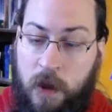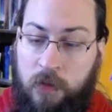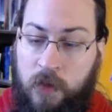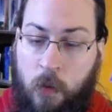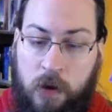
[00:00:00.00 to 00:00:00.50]

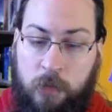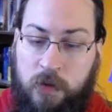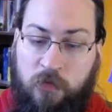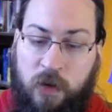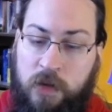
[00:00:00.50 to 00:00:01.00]
They wanted me to
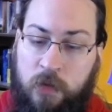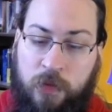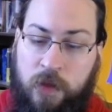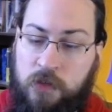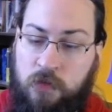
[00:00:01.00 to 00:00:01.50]
find out
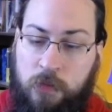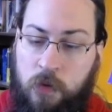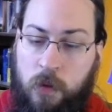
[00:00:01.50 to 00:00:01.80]
things from you while